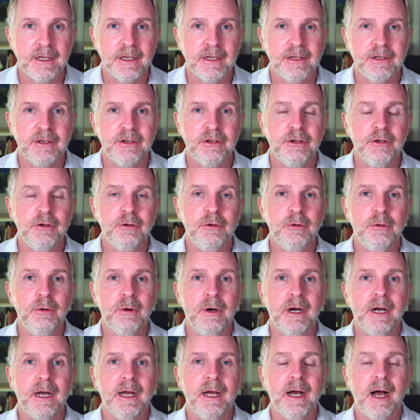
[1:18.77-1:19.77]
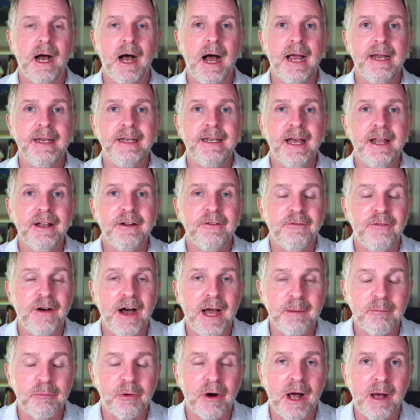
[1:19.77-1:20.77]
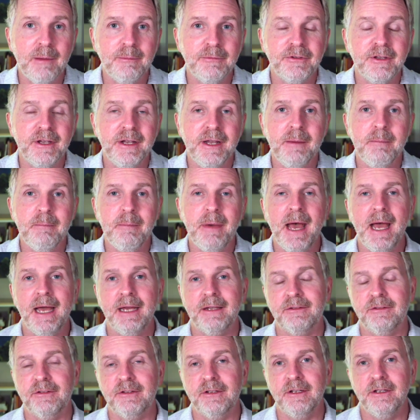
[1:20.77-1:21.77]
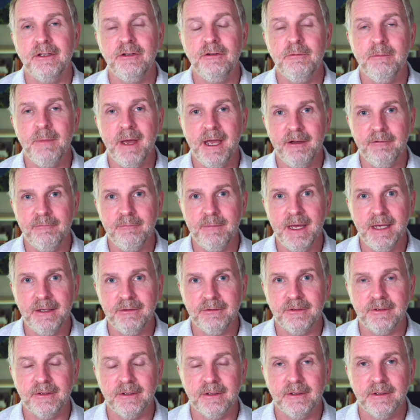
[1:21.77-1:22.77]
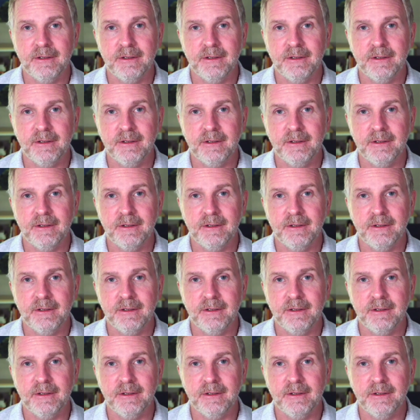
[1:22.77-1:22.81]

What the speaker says: to identify problems and impacts you may have missed.